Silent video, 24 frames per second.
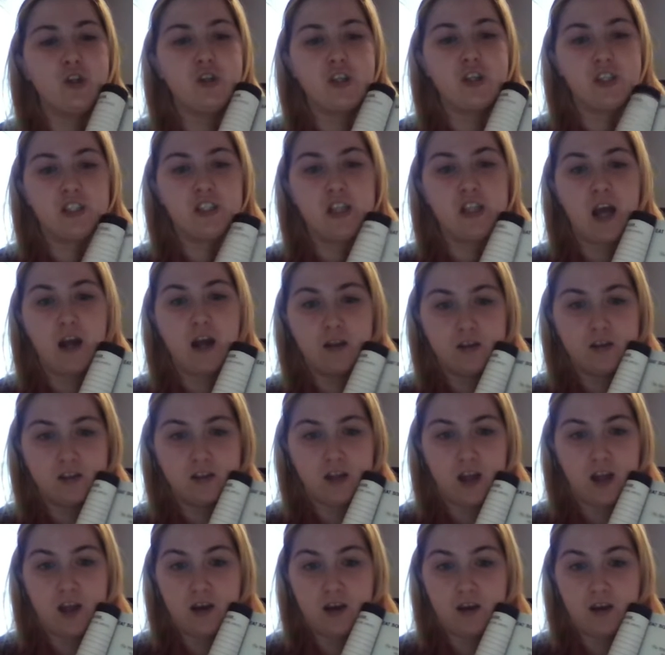this challenge
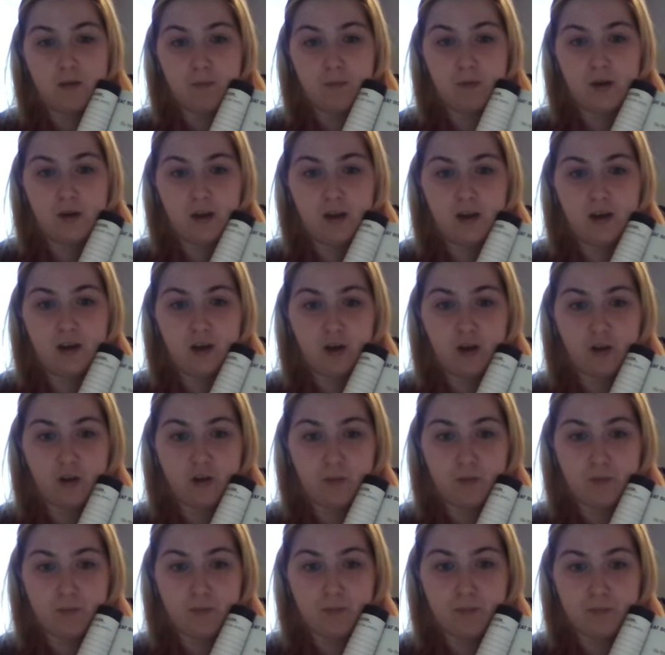in
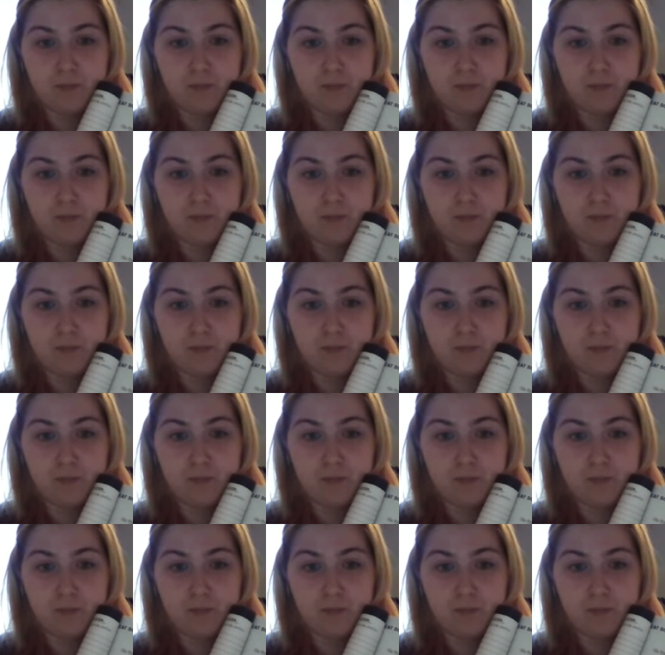another